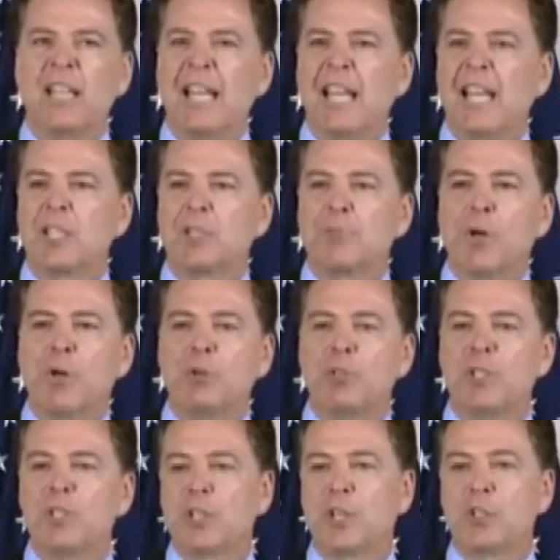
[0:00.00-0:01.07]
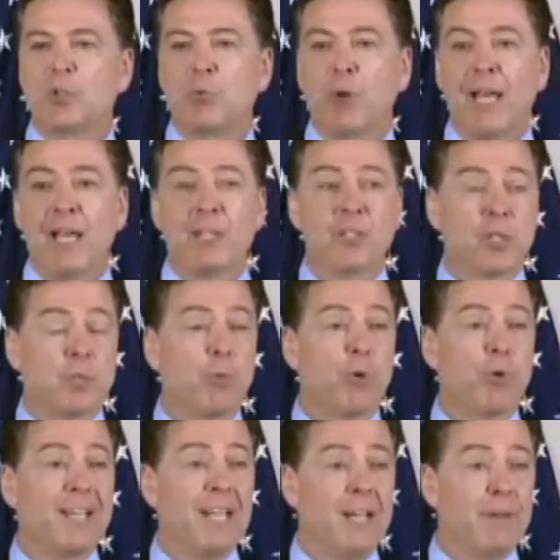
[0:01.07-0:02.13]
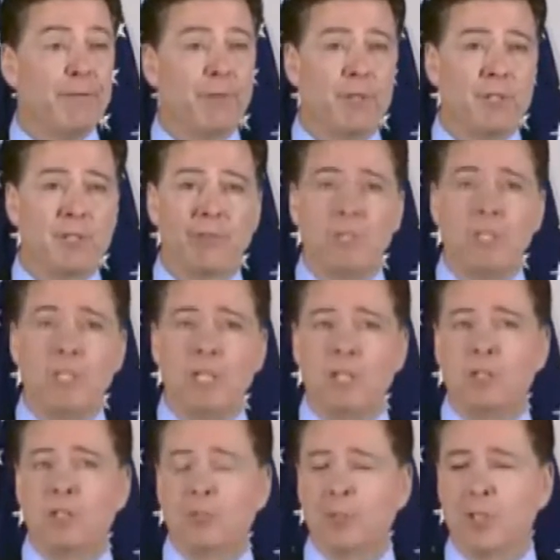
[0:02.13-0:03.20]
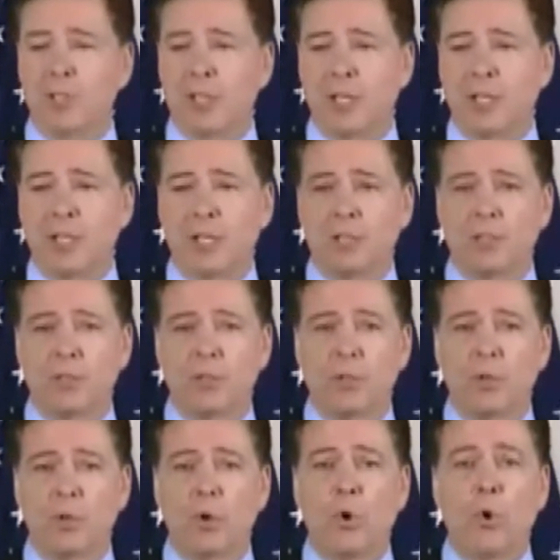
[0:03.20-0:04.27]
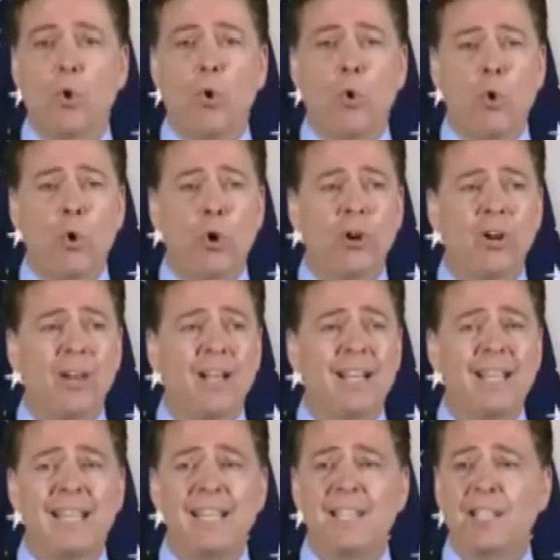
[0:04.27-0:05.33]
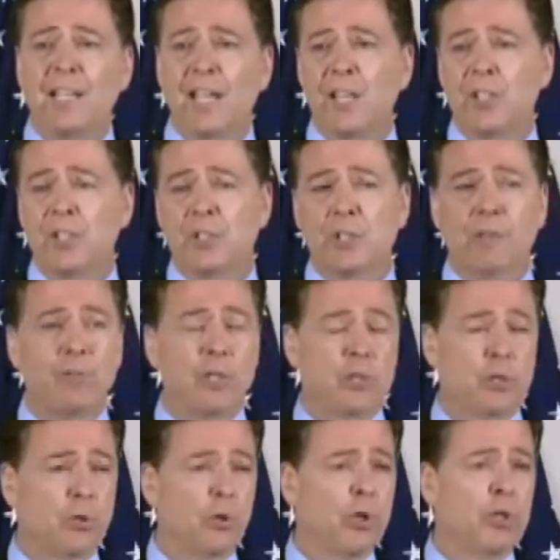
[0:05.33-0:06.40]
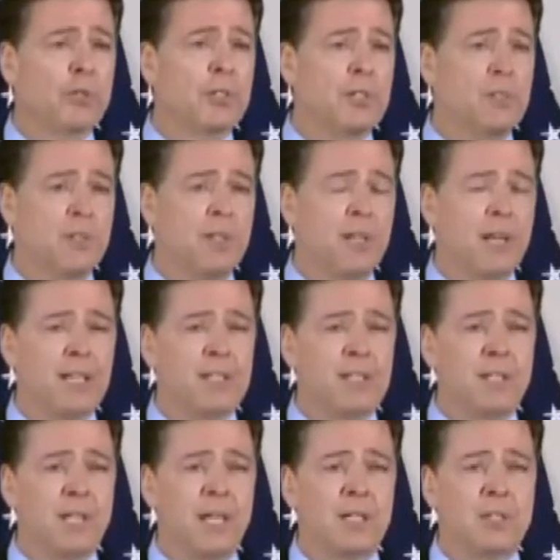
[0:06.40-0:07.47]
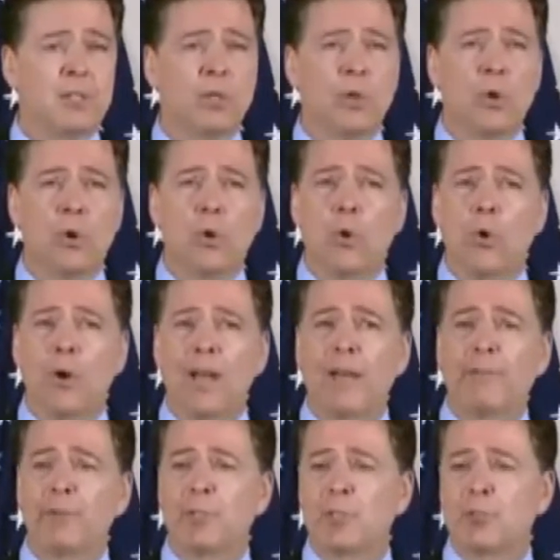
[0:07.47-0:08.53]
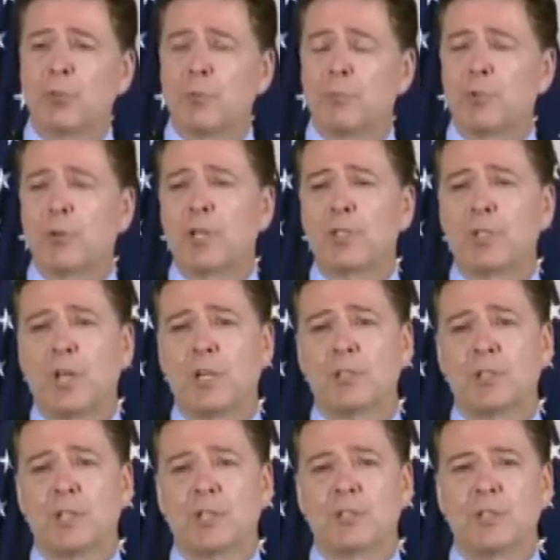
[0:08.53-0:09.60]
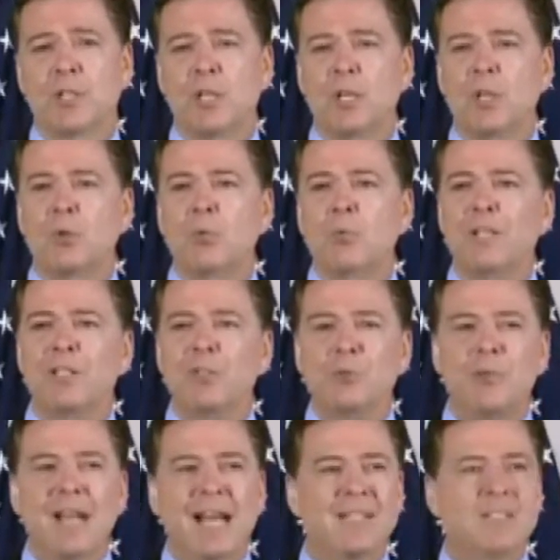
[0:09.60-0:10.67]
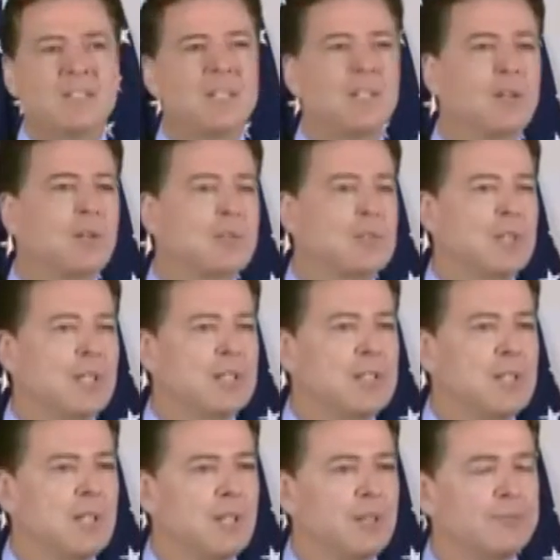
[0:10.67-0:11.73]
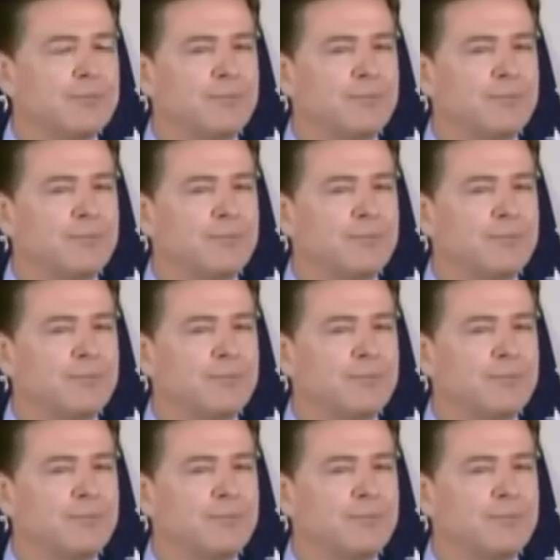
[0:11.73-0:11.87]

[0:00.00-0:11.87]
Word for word: exposed in such a way as to support an inference of intentional misconduct or indications of disloyalty to the United States, or efforts to obstruct justice. We do not see those things here.